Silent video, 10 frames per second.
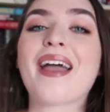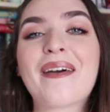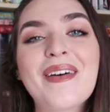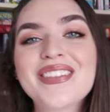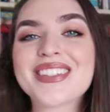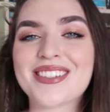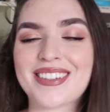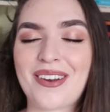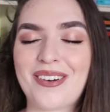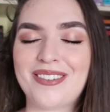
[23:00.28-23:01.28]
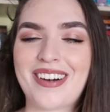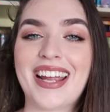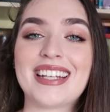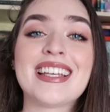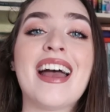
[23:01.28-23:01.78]
I hope it turned out all
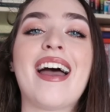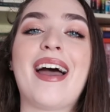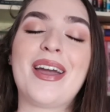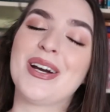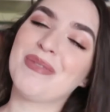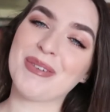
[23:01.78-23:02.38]
right. I hope